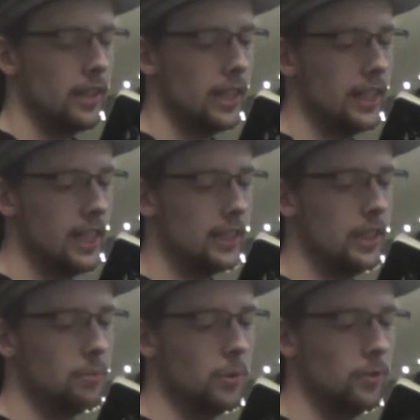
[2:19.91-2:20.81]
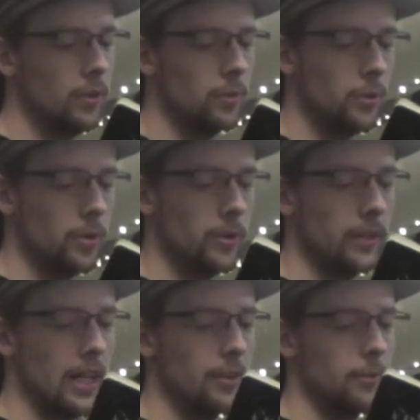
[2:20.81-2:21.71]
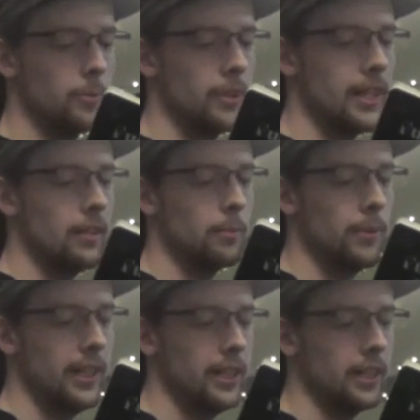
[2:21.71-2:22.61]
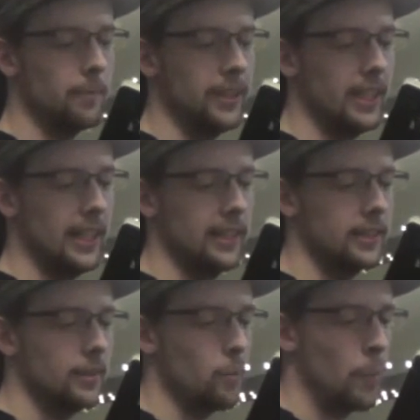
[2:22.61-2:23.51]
I can't keep moving forward without breaking up the ice.